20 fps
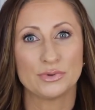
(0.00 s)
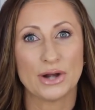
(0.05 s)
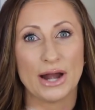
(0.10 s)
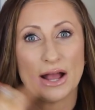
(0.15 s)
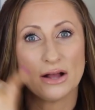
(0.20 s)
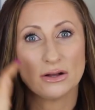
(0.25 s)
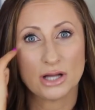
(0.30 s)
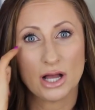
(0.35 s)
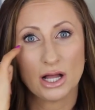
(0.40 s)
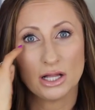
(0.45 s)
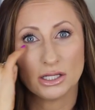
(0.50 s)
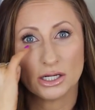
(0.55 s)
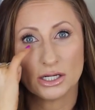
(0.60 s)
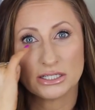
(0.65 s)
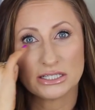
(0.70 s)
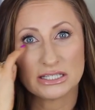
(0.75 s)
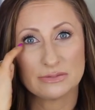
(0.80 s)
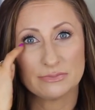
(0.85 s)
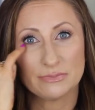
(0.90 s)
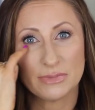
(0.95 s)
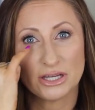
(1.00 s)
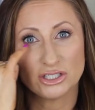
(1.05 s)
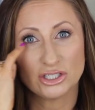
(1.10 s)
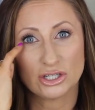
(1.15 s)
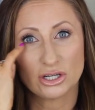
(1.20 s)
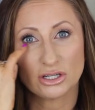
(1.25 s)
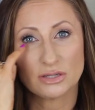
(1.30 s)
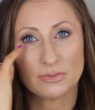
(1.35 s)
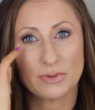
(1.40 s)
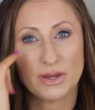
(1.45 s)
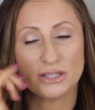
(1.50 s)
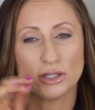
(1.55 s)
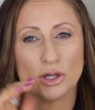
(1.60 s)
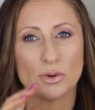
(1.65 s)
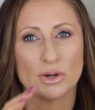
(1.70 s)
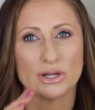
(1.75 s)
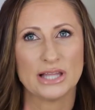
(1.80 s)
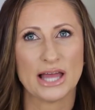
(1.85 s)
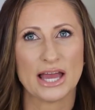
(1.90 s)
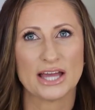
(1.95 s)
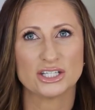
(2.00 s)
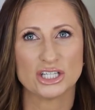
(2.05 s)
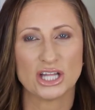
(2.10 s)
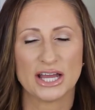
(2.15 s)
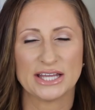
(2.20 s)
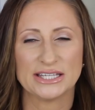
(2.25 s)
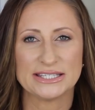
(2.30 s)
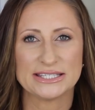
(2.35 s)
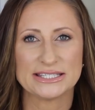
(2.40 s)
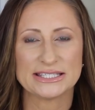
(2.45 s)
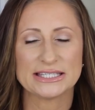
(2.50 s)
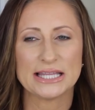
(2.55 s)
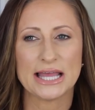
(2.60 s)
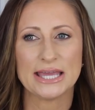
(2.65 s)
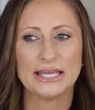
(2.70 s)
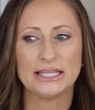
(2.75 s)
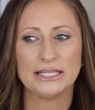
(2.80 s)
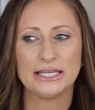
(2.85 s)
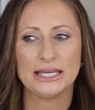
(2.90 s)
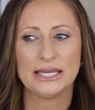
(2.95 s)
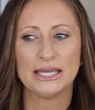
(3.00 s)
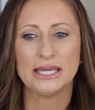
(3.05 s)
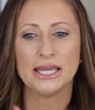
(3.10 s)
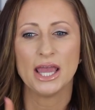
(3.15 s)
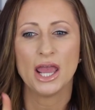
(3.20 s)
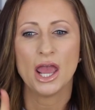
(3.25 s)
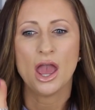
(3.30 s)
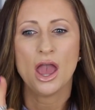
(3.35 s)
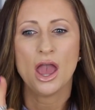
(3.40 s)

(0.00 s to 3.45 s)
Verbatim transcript: brown color smudged onto my lower lash line slightly.